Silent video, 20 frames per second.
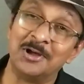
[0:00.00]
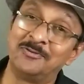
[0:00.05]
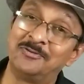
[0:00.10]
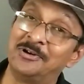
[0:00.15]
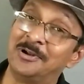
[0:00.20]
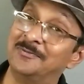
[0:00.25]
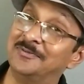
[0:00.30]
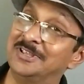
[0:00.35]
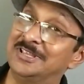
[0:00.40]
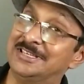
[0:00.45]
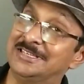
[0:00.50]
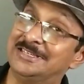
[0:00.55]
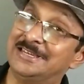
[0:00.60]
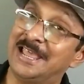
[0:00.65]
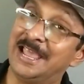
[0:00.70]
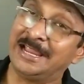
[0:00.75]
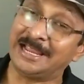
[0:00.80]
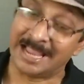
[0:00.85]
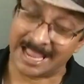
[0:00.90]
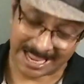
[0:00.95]
from this
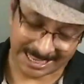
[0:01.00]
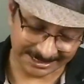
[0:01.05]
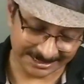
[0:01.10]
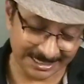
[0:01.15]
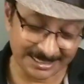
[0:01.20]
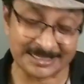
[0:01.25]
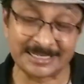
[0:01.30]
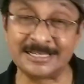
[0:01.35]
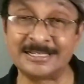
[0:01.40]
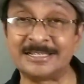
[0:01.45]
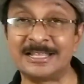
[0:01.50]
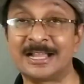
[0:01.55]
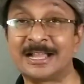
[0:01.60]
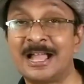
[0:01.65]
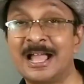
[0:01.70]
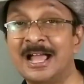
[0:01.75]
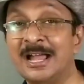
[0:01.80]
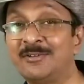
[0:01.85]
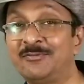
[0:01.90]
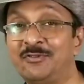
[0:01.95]
deck, and this is the
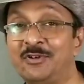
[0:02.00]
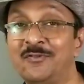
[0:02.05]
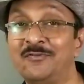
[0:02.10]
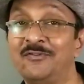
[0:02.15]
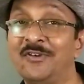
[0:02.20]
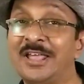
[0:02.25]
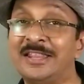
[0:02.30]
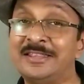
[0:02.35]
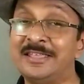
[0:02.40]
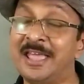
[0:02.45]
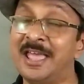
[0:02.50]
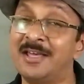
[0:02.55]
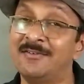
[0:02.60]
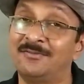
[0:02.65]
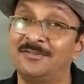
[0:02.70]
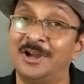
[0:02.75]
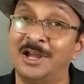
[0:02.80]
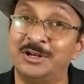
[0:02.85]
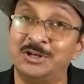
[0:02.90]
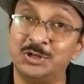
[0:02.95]
card from where they
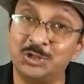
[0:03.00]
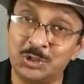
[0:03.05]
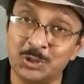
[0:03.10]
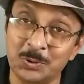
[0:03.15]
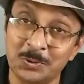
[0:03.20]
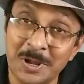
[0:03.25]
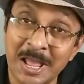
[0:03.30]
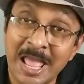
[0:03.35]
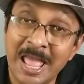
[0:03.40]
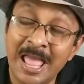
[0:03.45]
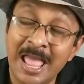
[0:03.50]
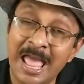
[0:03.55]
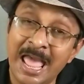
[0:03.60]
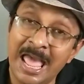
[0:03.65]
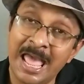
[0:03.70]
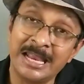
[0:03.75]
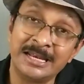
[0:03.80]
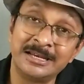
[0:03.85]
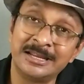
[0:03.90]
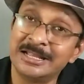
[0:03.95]
have cut to,
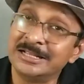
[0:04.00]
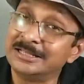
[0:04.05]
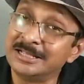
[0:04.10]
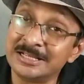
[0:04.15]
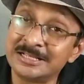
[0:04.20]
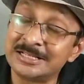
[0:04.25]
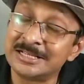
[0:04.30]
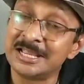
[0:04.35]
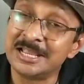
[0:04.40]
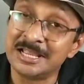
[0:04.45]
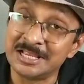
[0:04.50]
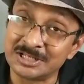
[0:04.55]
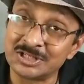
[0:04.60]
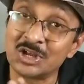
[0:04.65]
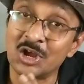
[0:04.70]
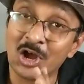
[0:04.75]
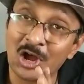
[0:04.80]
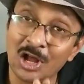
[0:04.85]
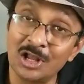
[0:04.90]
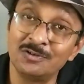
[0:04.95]
and this
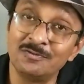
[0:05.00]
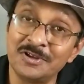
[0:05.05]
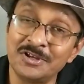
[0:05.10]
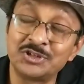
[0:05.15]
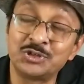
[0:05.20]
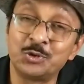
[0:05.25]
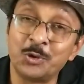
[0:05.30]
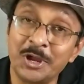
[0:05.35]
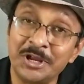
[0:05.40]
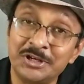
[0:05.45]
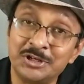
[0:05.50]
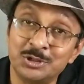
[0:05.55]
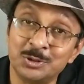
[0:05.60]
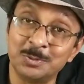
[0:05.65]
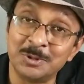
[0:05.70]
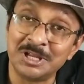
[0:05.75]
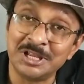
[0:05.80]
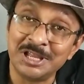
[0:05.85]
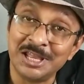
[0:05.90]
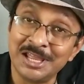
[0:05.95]
is always going to
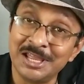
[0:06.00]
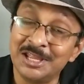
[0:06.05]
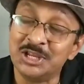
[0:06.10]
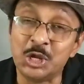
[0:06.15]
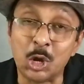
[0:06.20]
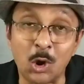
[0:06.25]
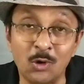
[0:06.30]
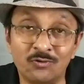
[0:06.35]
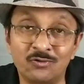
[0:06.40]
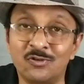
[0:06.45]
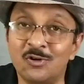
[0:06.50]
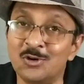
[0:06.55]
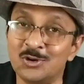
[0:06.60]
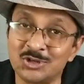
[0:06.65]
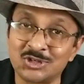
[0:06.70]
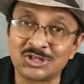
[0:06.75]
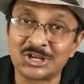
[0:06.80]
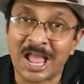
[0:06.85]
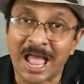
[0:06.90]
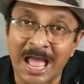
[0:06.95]
be your
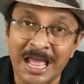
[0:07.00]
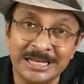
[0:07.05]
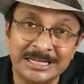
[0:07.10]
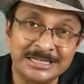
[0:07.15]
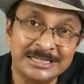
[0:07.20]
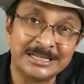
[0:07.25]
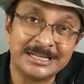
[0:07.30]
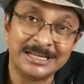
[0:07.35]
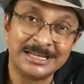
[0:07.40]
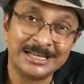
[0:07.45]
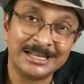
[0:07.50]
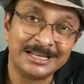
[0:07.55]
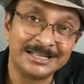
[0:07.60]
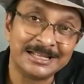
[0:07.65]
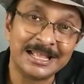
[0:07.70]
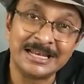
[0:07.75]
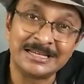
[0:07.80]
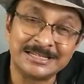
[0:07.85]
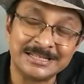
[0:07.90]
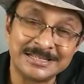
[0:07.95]
force card.
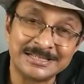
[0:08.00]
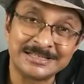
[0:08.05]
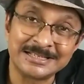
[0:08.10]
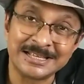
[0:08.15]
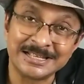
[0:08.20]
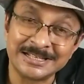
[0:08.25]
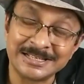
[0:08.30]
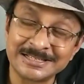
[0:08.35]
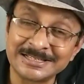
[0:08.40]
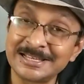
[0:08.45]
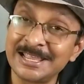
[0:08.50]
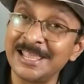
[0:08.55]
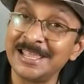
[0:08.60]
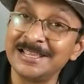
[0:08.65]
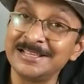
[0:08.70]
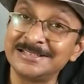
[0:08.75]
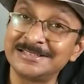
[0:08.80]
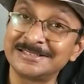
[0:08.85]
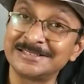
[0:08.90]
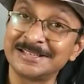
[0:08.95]
That is, in this
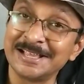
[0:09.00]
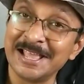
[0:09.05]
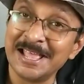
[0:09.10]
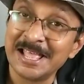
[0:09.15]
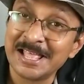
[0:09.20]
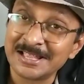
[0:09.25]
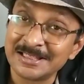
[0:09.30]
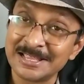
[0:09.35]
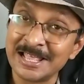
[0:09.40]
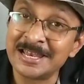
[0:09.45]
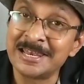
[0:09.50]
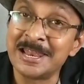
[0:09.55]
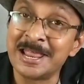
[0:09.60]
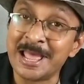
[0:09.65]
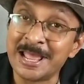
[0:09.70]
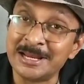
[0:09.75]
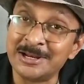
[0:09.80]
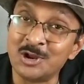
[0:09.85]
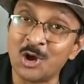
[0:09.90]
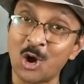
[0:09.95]
case, the
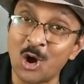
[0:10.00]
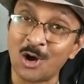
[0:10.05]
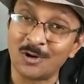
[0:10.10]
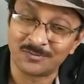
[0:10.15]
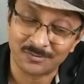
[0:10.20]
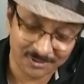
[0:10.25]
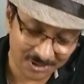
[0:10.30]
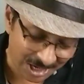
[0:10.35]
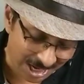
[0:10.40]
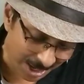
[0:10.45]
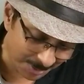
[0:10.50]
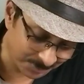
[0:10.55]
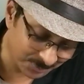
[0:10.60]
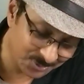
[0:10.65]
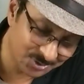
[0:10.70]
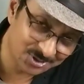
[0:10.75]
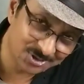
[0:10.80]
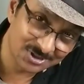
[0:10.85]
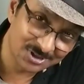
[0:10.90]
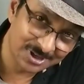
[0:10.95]
9 of
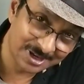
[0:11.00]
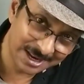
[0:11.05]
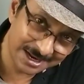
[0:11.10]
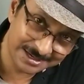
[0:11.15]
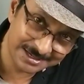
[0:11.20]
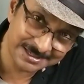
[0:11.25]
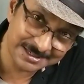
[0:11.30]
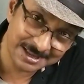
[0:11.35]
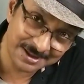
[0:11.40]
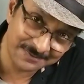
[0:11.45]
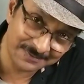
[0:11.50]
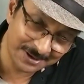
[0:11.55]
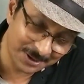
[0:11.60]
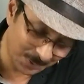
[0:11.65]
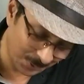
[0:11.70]
clubs. Let us have a